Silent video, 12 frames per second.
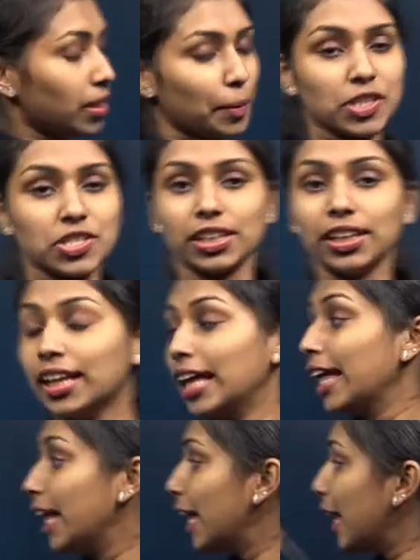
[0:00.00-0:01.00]
picture.
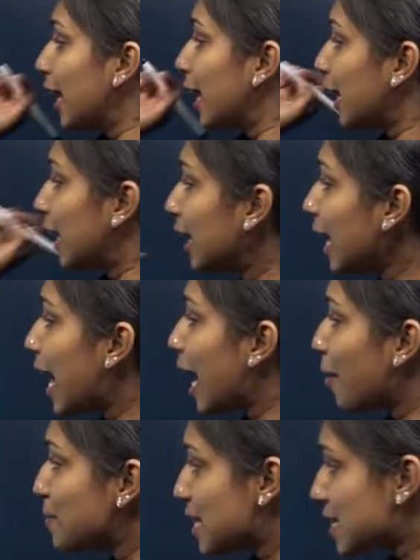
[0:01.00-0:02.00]
Here
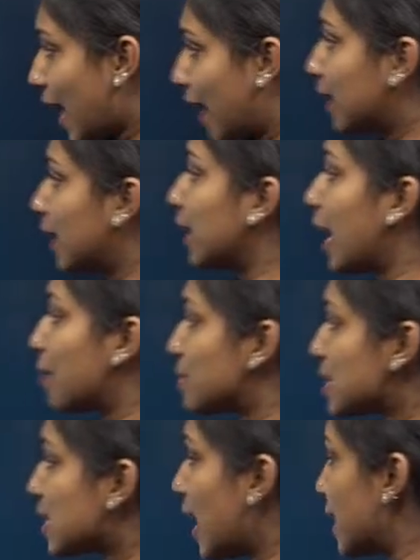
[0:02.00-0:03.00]
I am just handling, I am
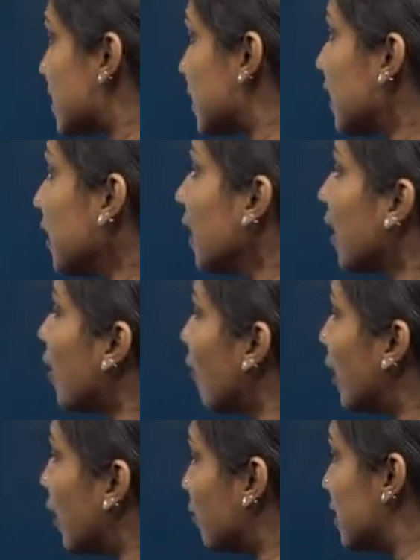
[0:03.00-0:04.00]
just lighting the
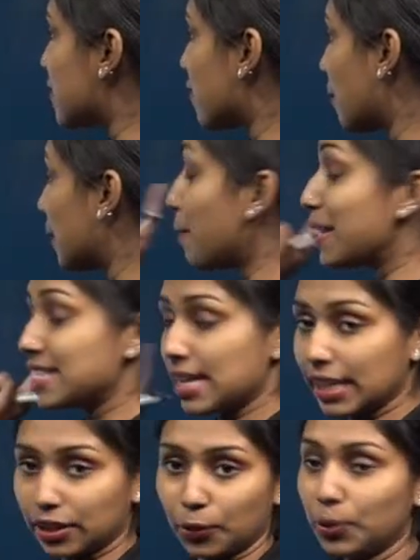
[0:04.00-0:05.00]
one of this will be the
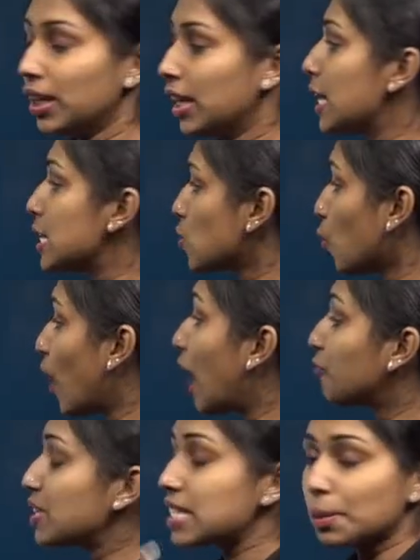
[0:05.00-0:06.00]
metallic rod. So
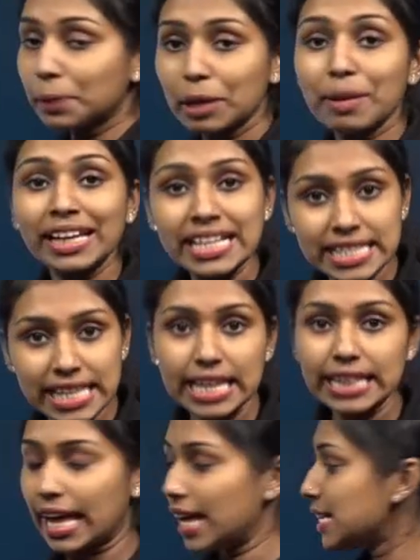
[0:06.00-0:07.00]
after some time I can see
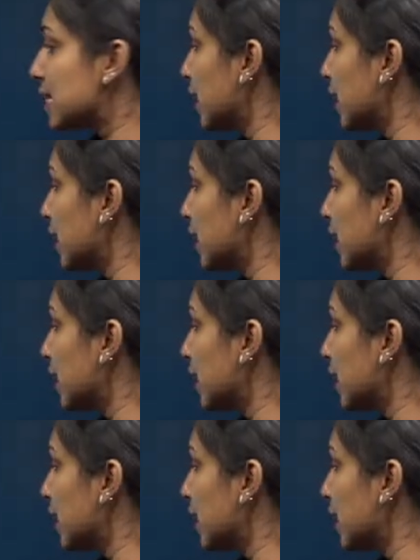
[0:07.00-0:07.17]
that